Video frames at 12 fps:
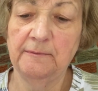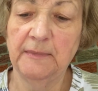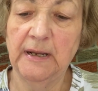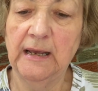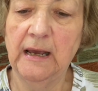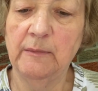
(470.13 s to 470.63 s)

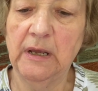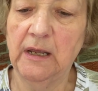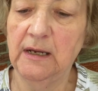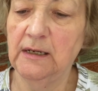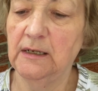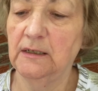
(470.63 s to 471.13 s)
I got my
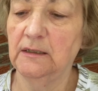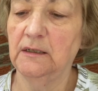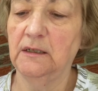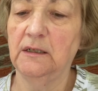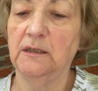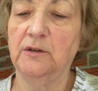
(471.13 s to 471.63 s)

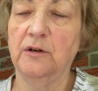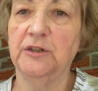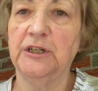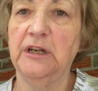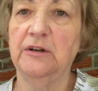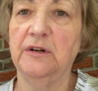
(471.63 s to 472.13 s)

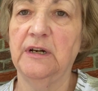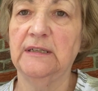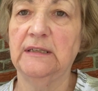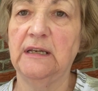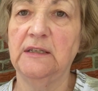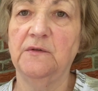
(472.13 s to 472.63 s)
crochet hook
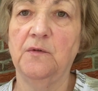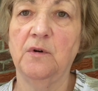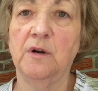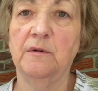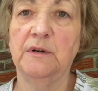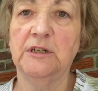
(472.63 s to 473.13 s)
size
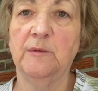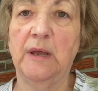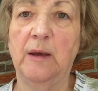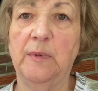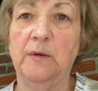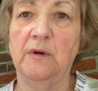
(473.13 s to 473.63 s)
4, which I'm
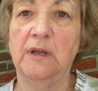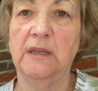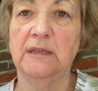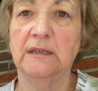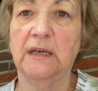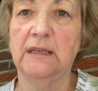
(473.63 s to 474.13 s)
happy with.
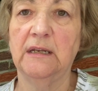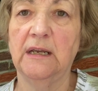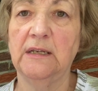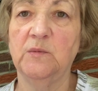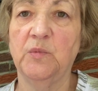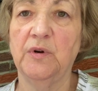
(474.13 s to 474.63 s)
It's got the
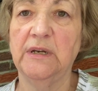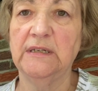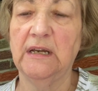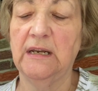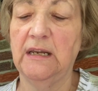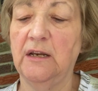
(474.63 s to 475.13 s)
nice point
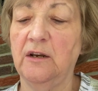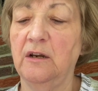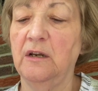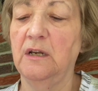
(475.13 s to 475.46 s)
on here.